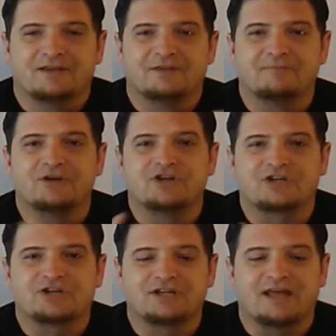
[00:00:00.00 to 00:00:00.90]
The
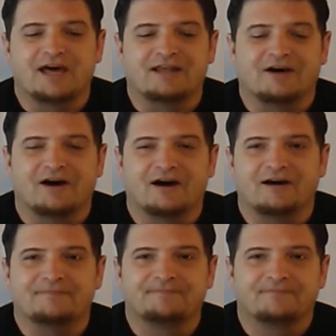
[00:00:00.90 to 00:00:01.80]
magician that,
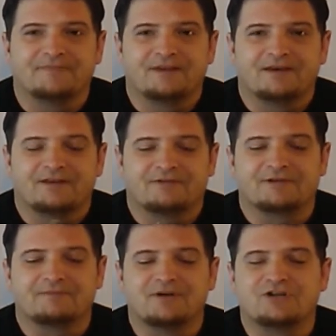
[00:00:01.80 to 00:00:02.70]
there was
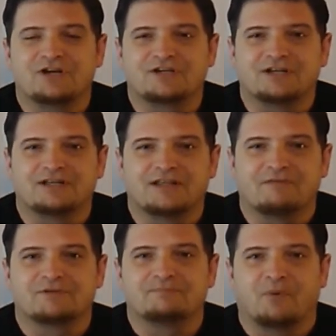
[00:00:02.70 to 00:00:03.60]
a magician that
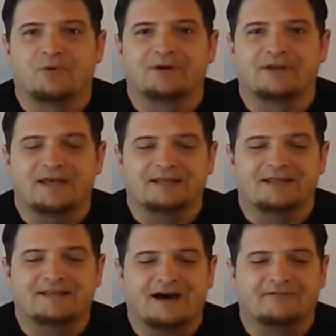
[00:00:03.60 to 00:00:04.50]
was born in the
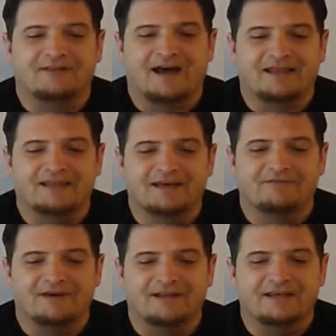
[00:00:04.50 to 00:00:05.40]
town that I live
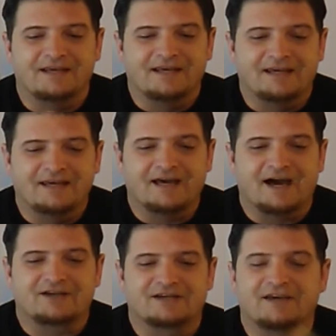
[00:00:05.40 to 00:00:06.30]
in. He
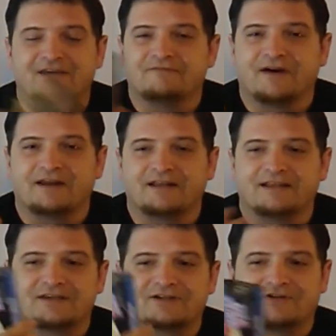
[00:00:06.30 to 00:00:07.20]
actually invented
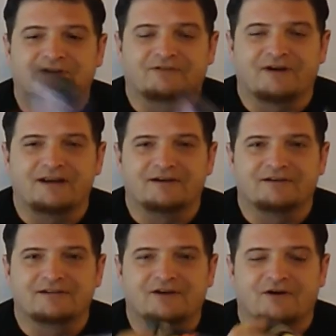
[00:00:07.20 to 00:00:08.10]
this trick right here.
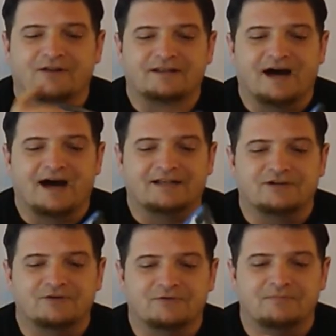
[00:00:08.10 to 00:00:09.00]
It's called a dye
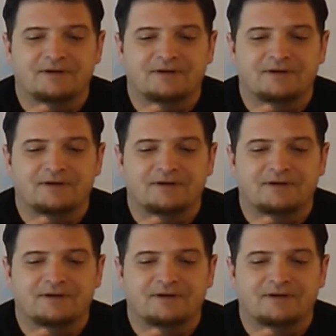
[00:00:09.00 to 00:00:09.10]
tube.